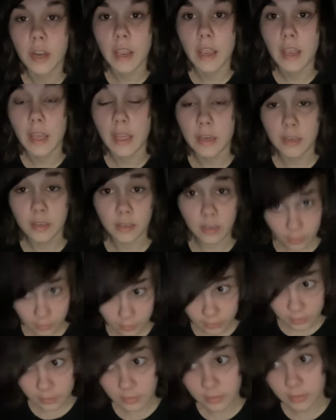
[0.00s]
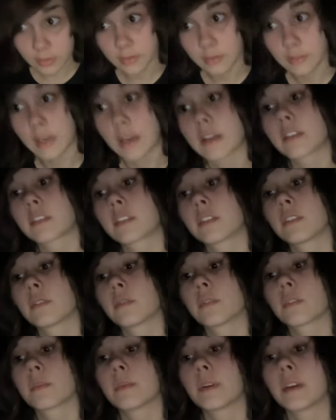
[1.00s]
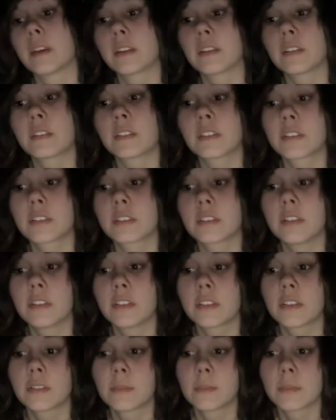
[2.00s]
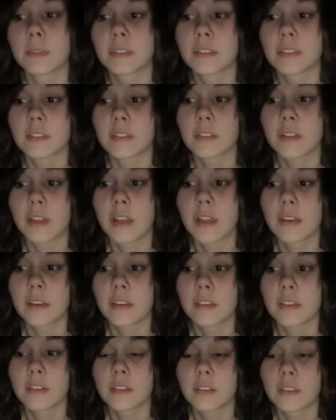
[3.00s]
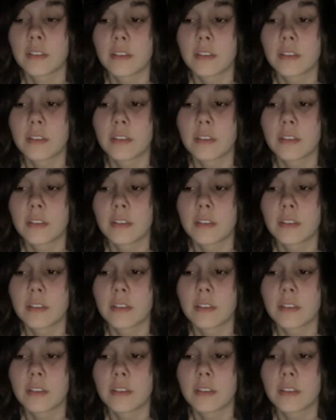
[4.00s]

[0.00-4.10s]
I had another interaction with my English teacher, Mr. Ladder.